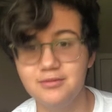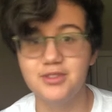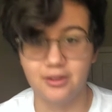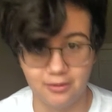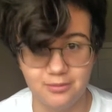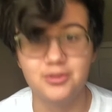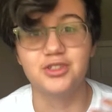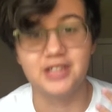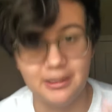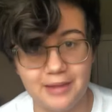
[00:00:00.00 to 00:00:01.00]
so
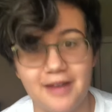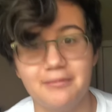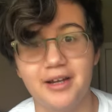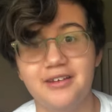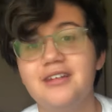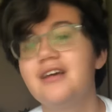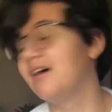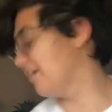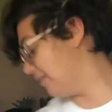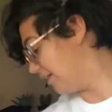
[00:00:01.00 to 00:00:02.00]
just keep that in mind.
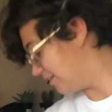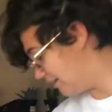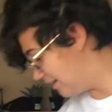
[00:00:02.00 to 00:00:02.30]
Alright,